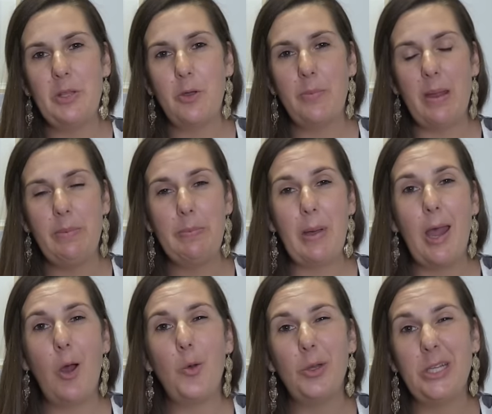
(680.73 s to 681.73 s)
your baby by
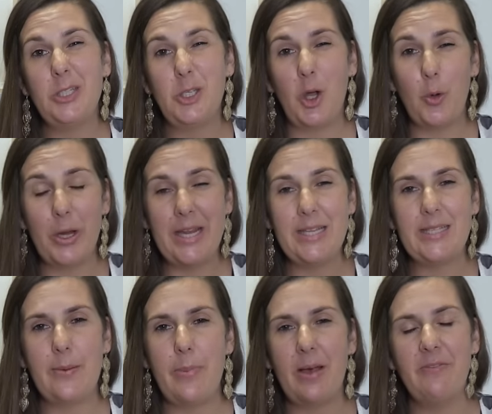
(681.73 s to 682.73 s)
holding toys
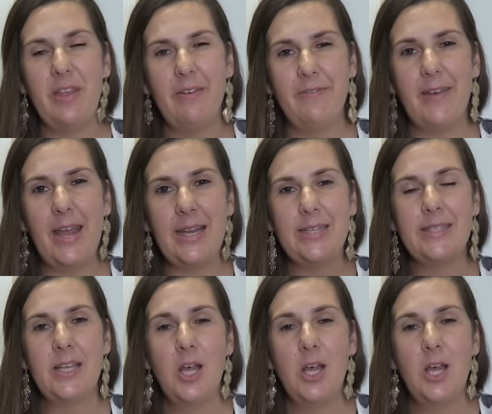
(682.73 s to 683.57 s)
above their face.